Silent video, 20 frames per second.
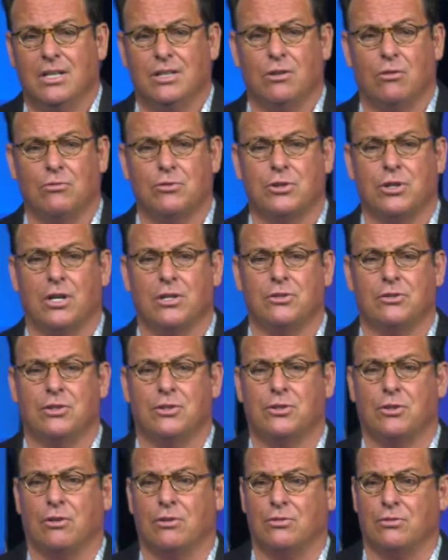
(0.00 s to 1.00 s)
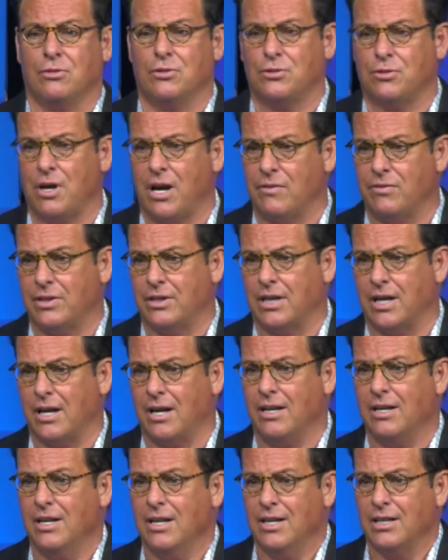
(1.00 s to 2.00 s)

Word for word: Don't judge the church on a traveling guy.